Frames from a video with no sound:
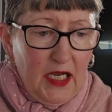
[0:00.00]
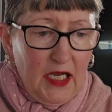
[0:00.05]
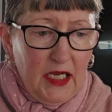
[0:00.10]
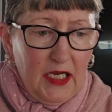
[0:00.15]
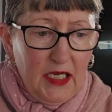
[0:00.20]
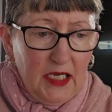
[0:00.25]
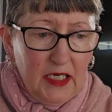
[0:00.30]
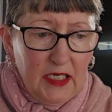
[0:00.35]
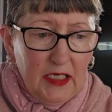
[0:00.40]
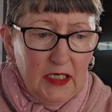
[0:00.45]

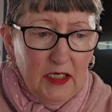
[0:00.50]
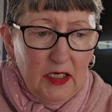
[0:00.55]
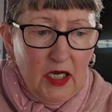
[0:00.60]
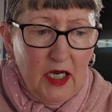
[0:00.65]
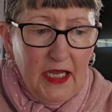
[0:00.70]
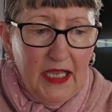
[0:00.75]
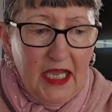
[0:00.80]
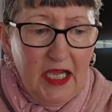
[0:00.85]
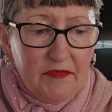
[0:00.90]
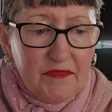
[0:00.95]
uh,
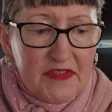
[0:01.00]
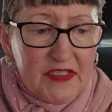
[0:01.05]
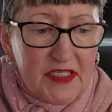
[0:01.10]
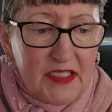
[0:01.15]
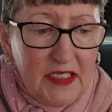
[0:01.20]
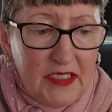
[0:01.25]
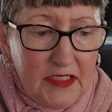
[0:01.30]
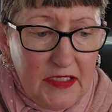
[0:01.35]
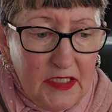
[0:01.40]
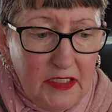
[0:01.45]
I have
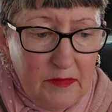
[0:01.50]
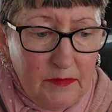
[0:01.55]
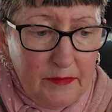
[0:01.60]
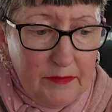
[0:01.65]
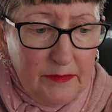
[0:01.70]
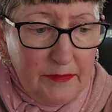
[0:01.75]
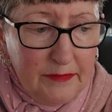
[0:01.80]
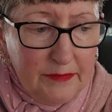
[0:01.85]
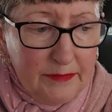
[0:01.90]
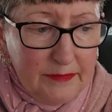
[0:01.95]
seen
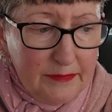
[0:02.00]
them